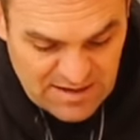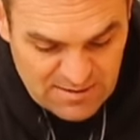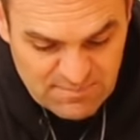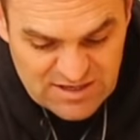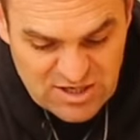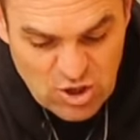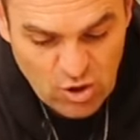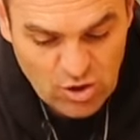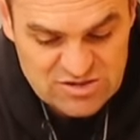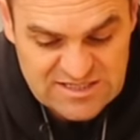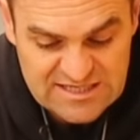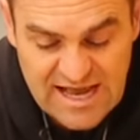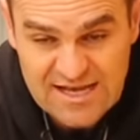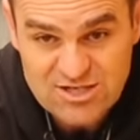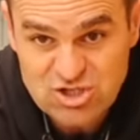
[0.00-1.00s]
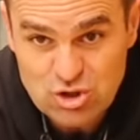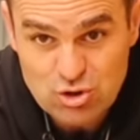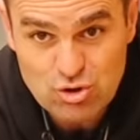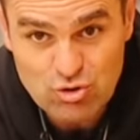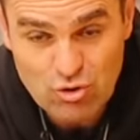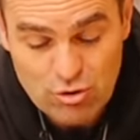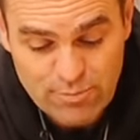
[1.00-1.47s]
because it has
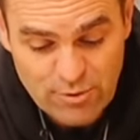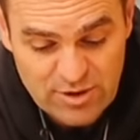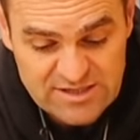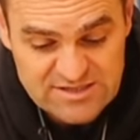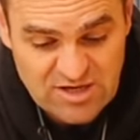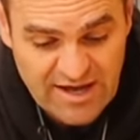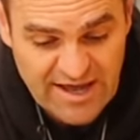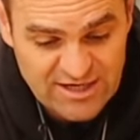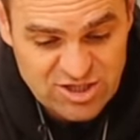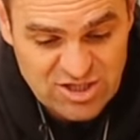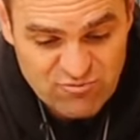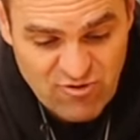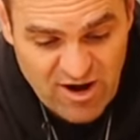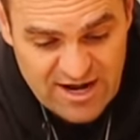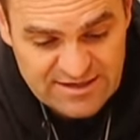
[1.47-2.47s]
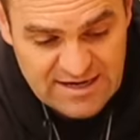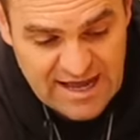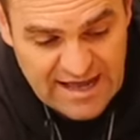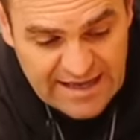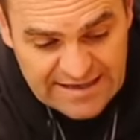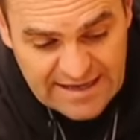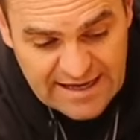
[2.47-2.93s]
two throttle bodies, I actually run
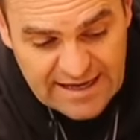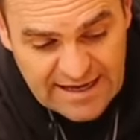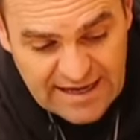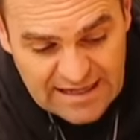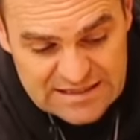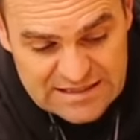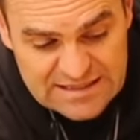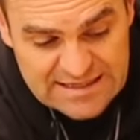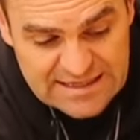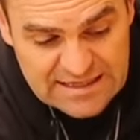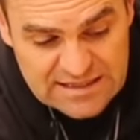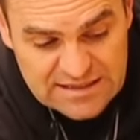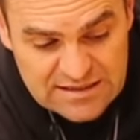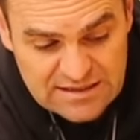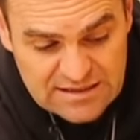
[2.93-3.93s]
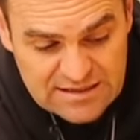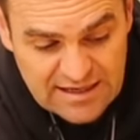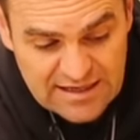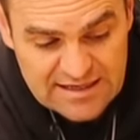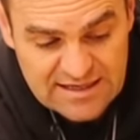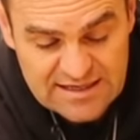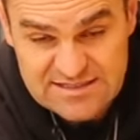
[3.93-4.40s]
a link.
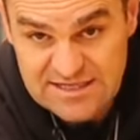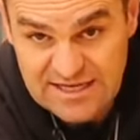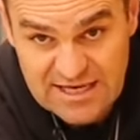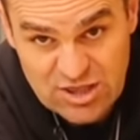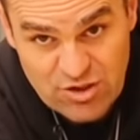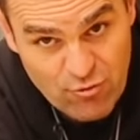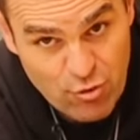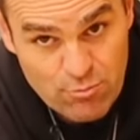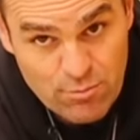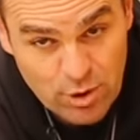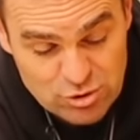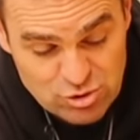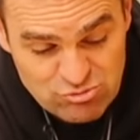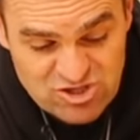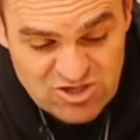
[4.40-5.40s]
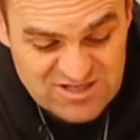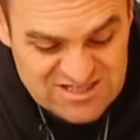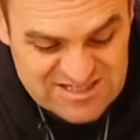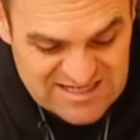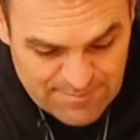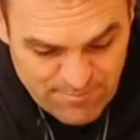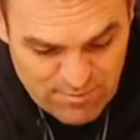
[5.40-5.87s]
It's an e-throttle module, so it's a
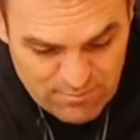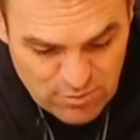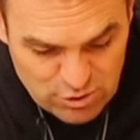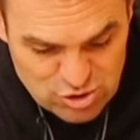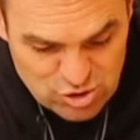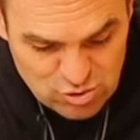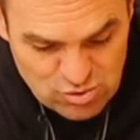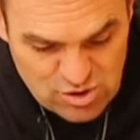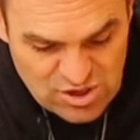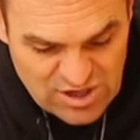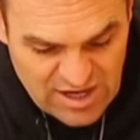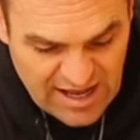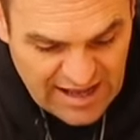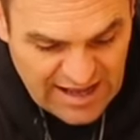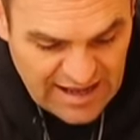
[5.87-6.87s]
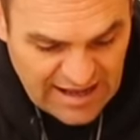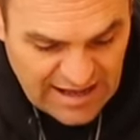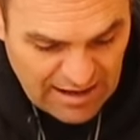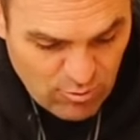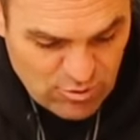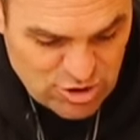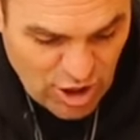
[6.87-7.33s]
separate module,
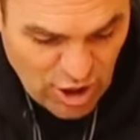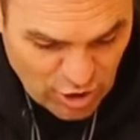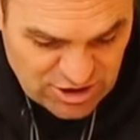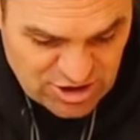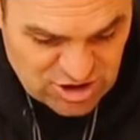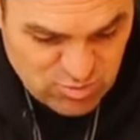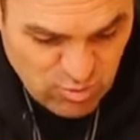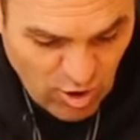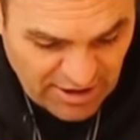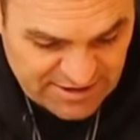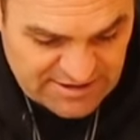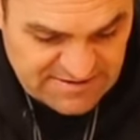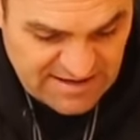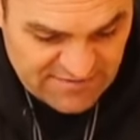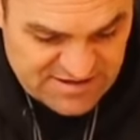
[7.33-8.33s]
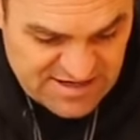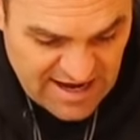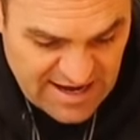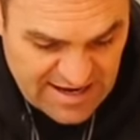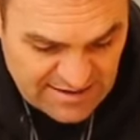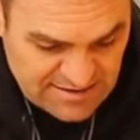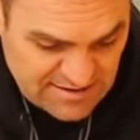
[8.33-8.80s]
which I only just wired in the other
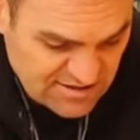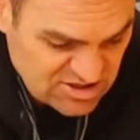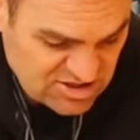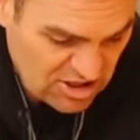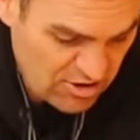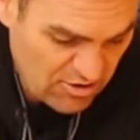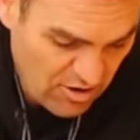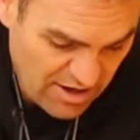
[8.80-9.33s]
day. So